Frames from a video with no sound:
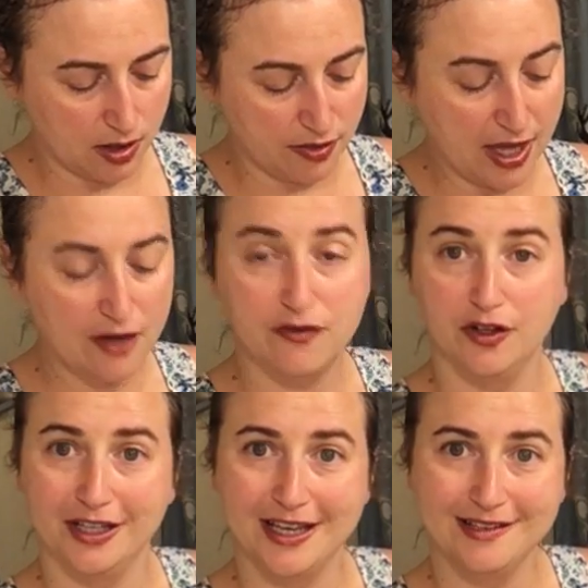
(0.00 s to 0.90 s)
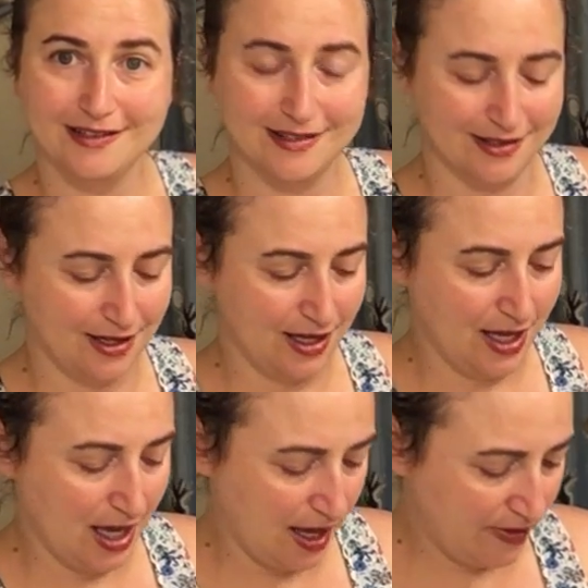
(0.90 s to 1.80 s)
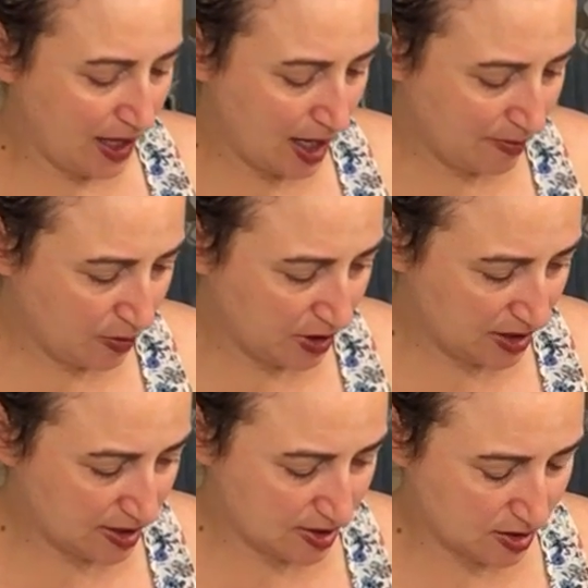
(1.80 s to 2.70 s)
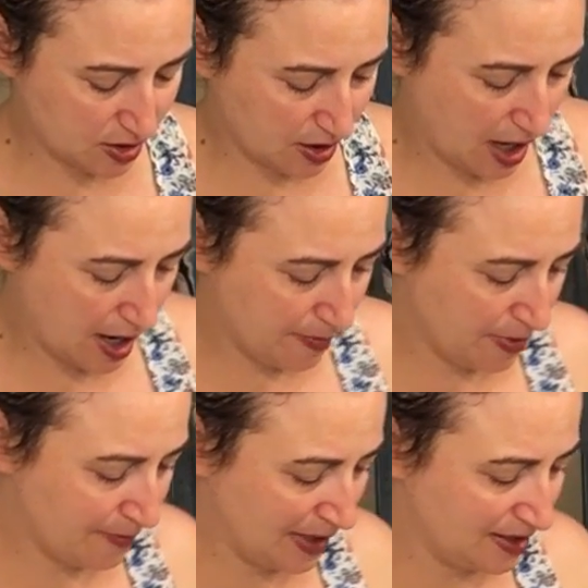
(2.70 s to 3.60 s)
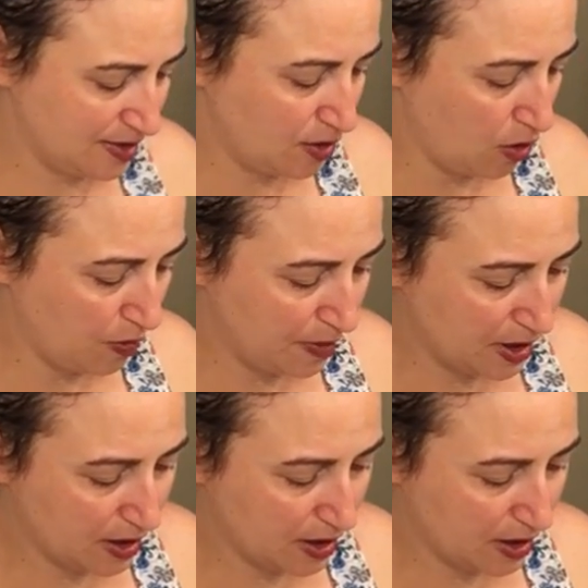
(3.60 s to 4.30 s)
thankfulness, and then I'm going to stir up my soap